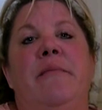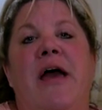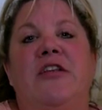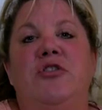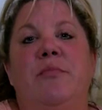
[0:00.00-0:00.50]

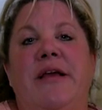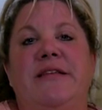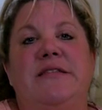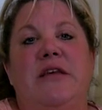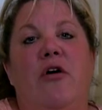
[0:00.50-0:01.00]
imagine
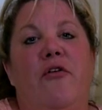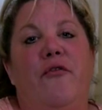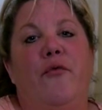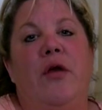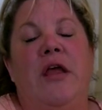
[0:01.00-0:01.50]

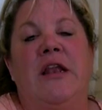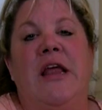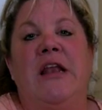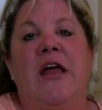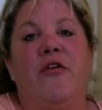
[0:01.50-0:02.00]
myself in
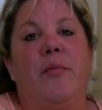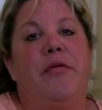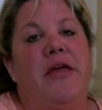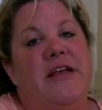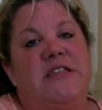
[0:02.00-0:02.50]
another
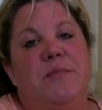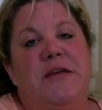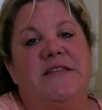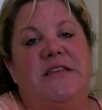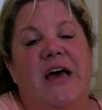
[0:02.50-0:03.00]
place
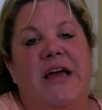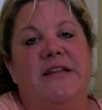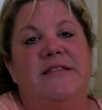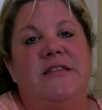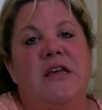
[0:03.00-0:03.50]

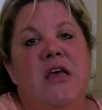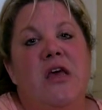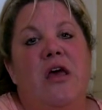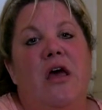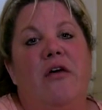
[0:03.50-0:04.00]
besides
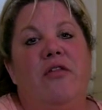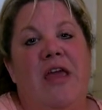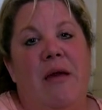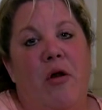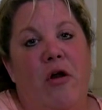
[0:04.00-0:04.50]

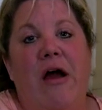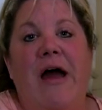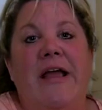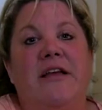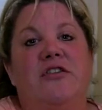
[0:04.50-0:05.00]
the
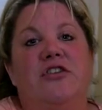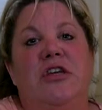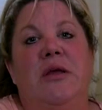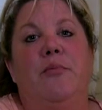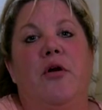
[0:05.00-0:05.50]
MRI.
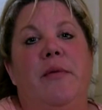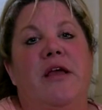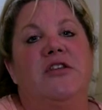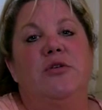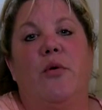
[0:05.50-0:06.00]
She put
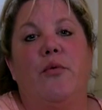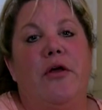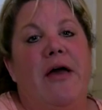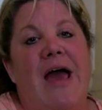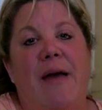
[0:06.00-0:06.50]
me into a
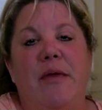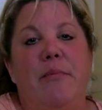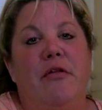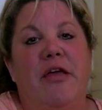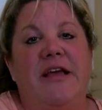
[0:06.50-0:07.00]
real happy
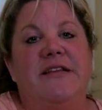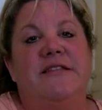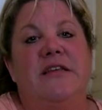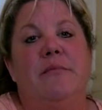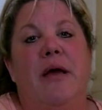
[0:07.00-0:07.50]

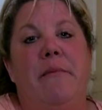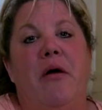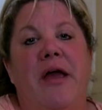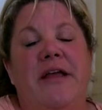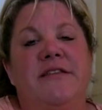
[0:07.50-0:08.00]
place in my
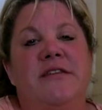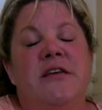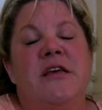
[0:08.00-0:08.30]
mind,